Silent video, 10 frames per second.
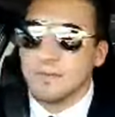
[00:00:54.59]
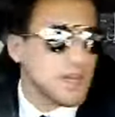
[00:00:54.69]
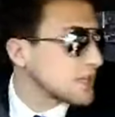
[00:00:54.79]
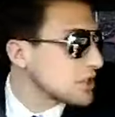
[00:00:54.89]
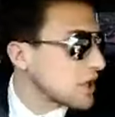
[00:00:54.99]

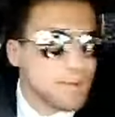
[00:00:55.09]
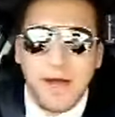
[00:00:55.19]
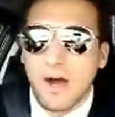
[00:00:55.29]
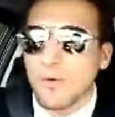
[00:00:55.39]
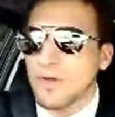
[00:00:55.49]
something I talk
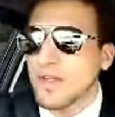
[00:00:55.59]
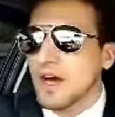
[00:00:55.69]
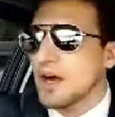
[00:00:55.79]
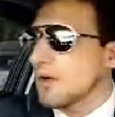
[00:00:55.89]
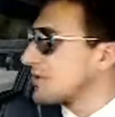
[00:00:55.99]
about with
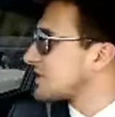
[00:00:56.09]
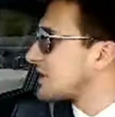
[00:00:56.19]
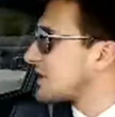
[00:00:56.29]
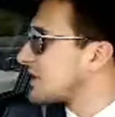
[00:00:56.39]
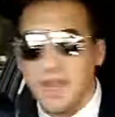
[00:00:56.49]
uh, with
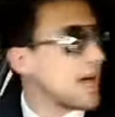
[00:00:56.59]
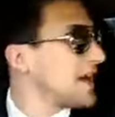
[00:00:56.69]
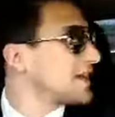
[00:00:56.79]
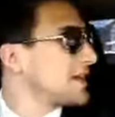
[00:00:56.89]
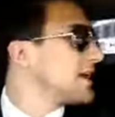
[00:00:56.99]
Tim a lot,